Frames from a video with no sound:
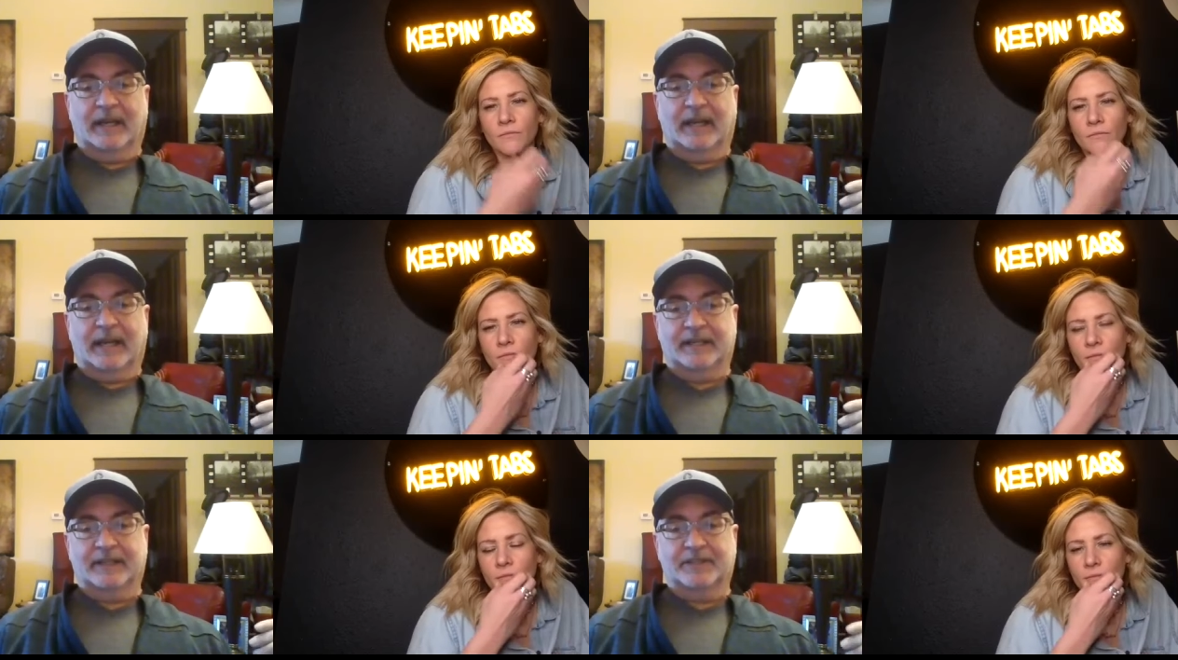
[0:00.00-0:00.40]

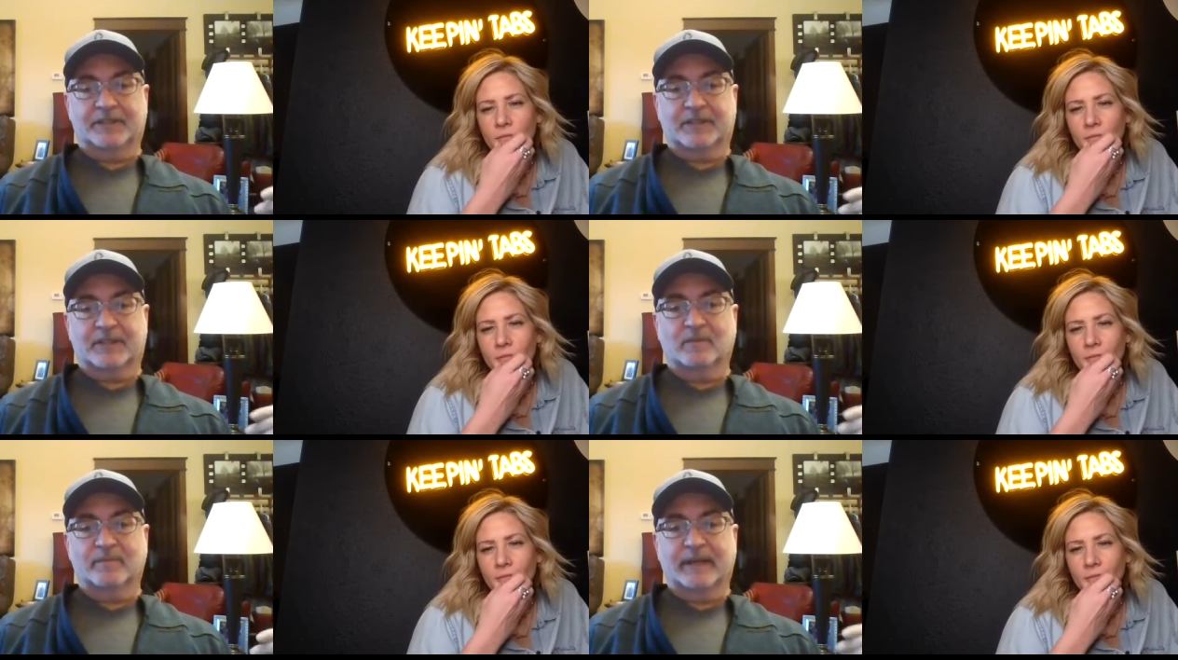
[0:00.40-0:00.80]
Speaker 1: and
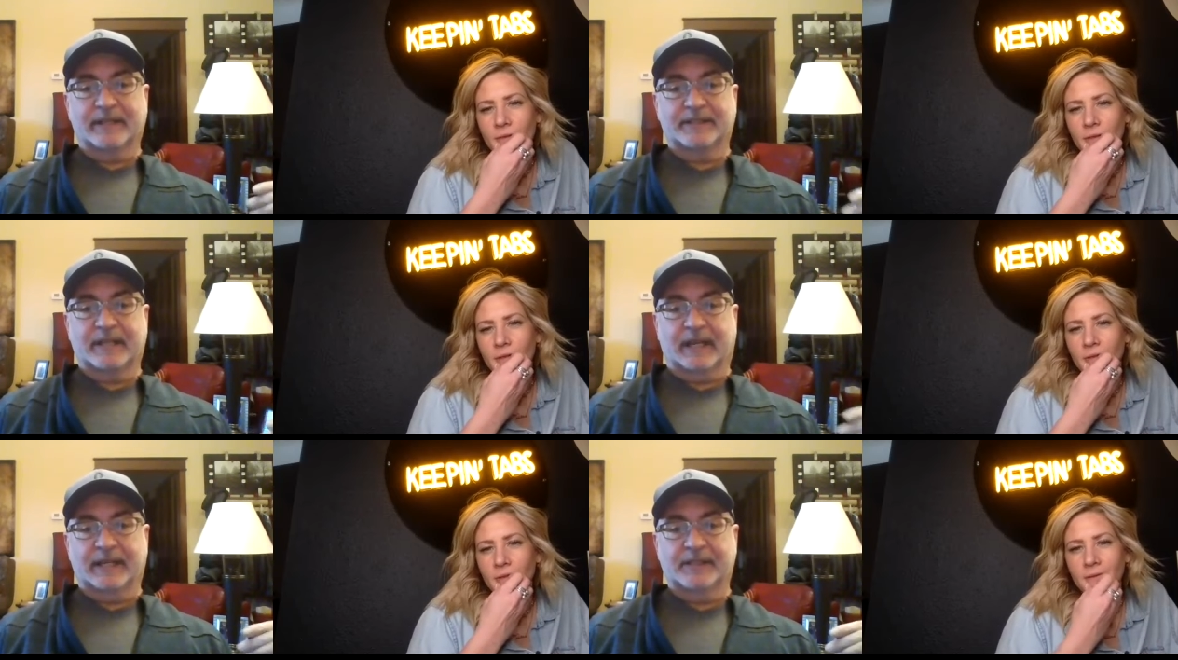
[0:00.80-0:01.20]
it still
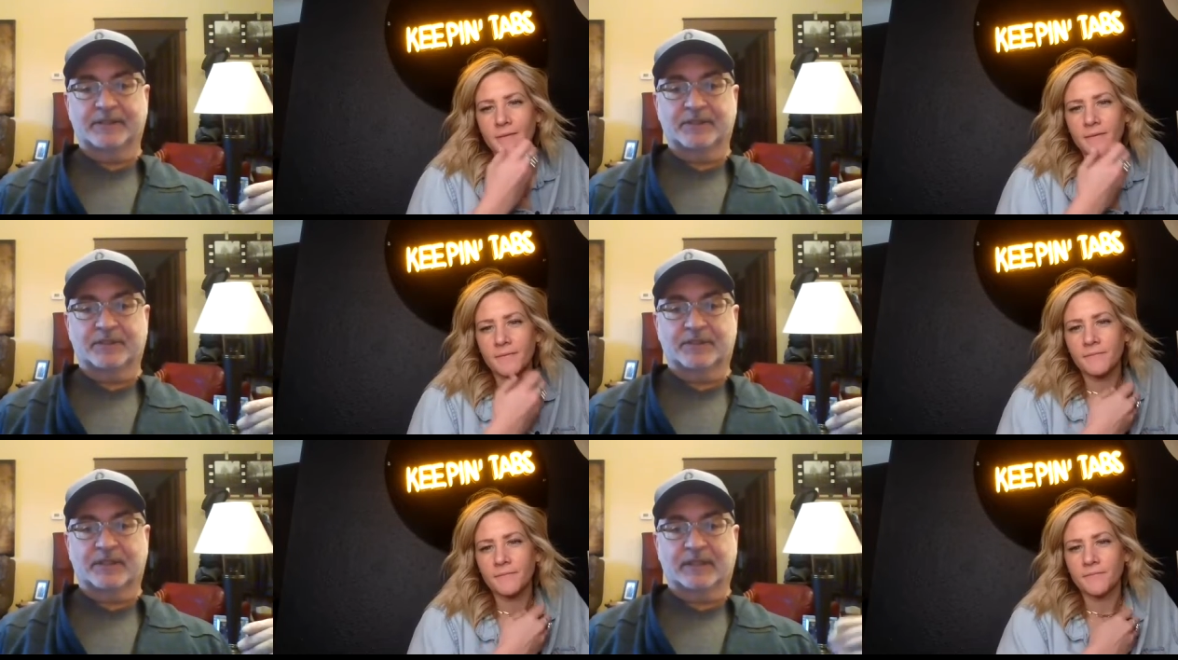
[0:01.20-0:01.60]

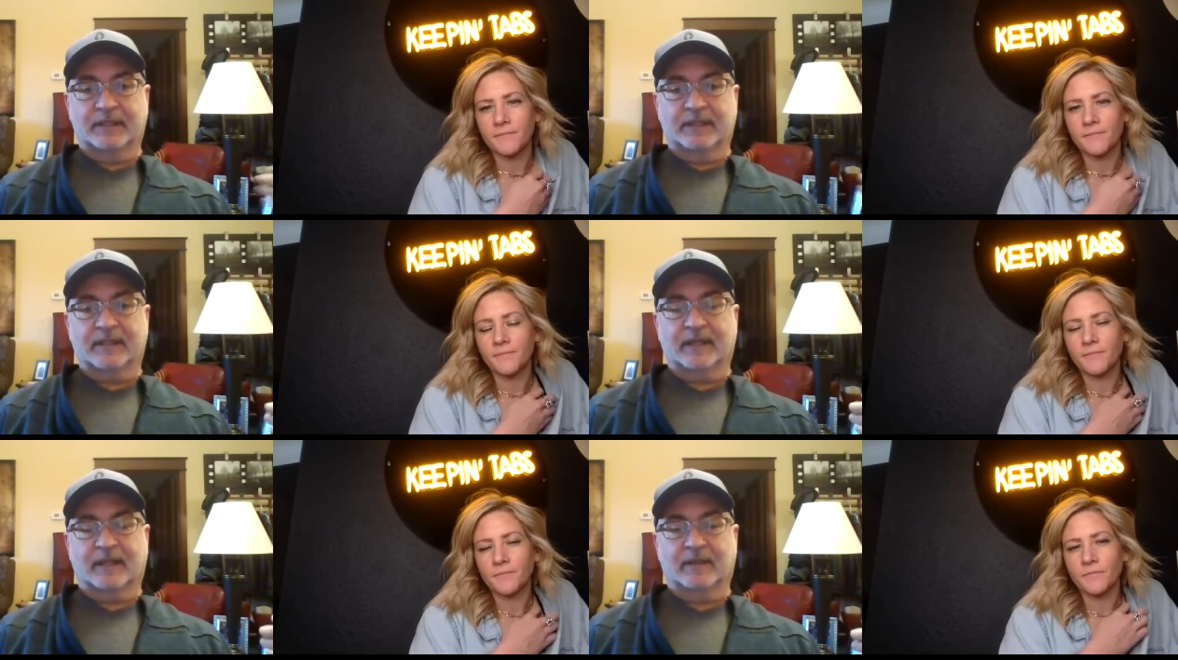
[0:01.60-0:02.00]
maintains
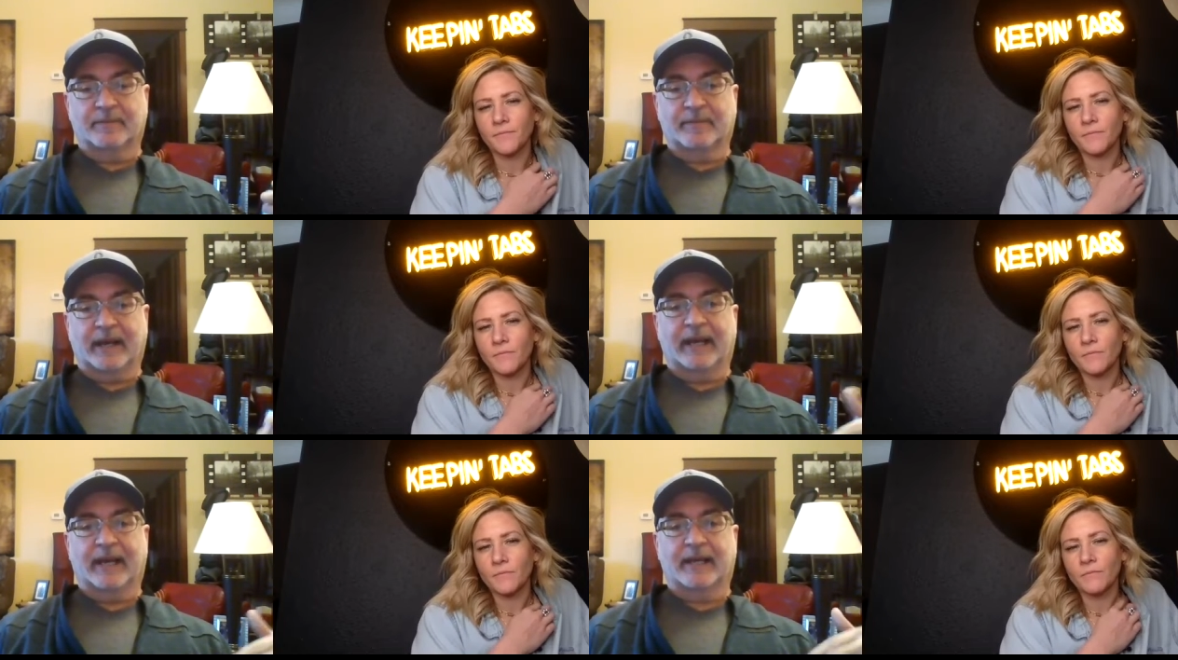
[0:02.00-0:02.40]
the
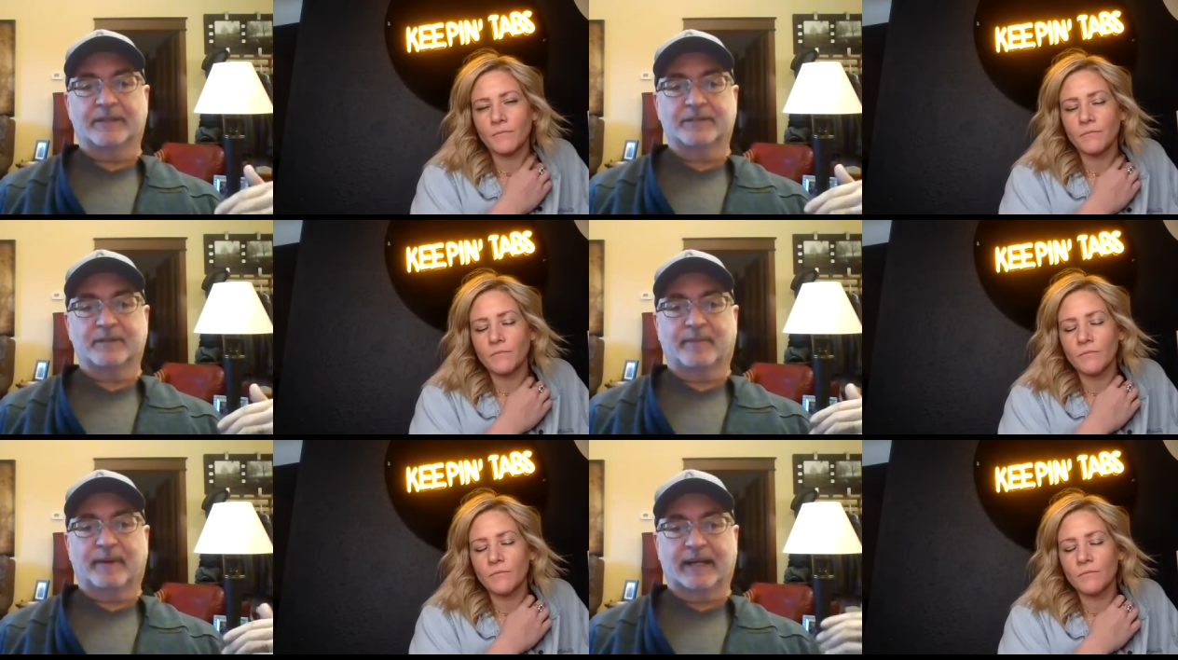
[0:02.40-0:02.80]
income
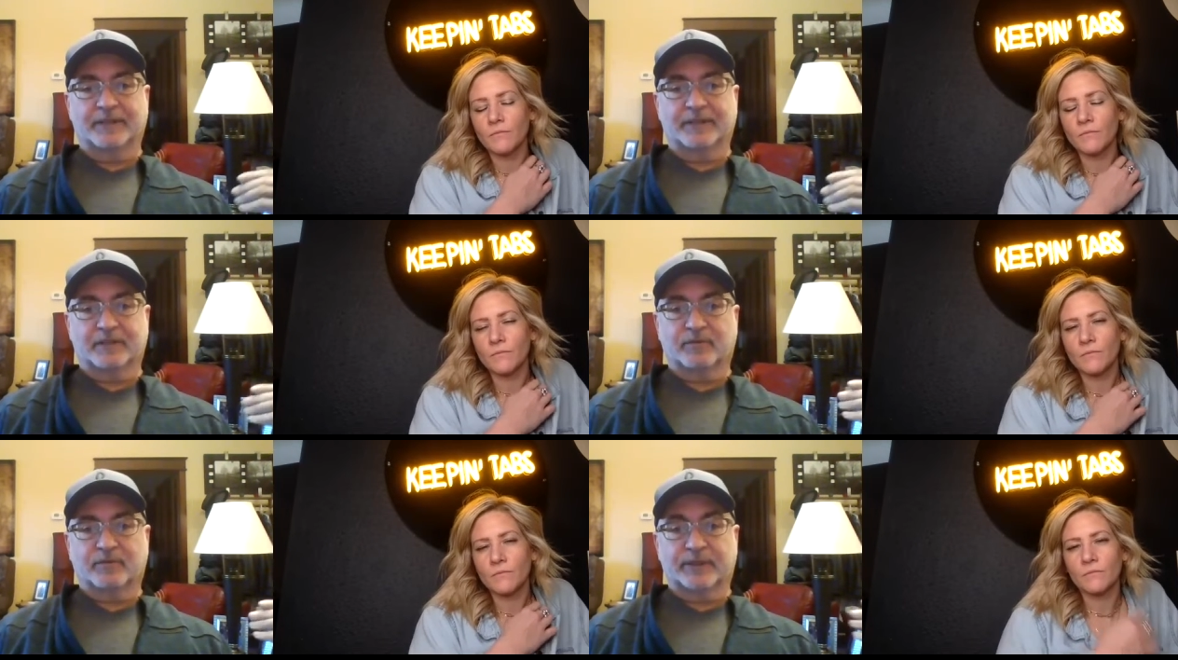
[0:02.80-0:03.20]
as a
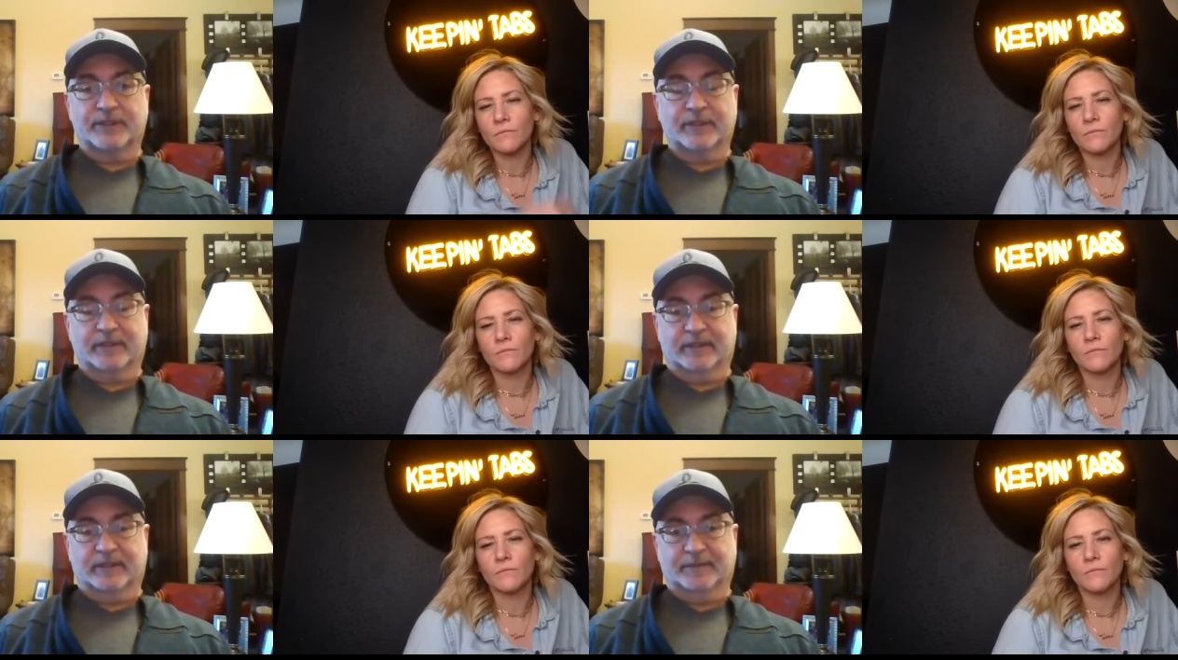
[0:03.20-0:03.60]
positive
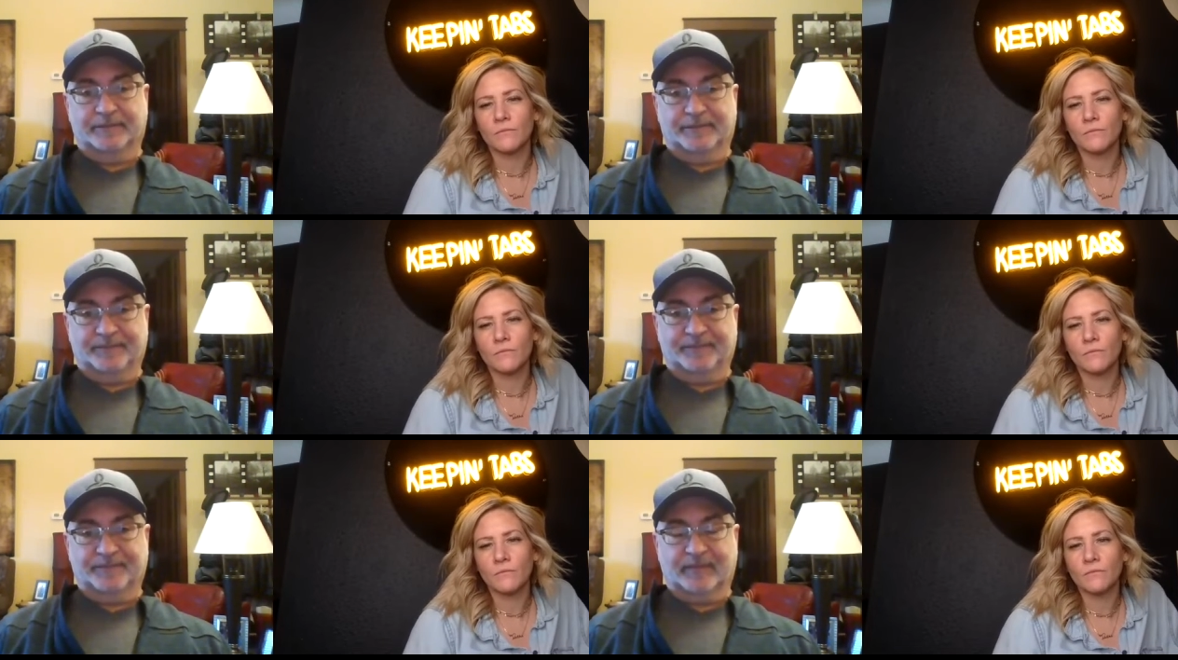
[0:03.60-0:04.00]
return.